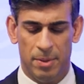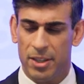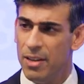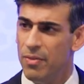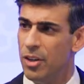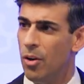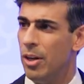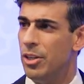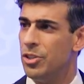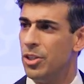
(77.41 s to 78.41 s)
but in the
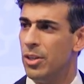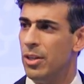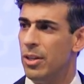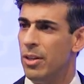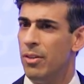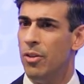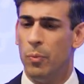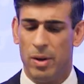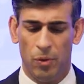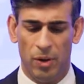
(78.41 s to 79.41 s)
knowledge
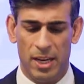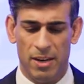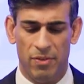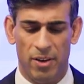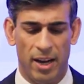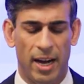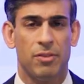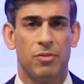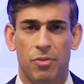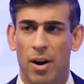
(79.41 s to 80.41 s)
that we will leave
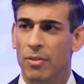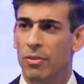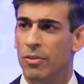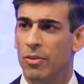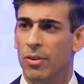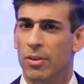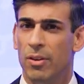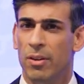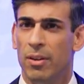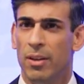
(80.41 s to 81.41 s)
as friends
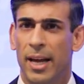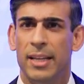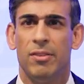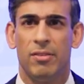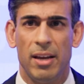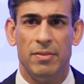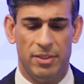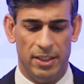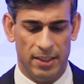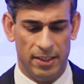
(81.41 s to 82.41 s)
and in
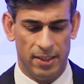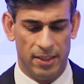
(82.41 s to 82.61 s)
safety,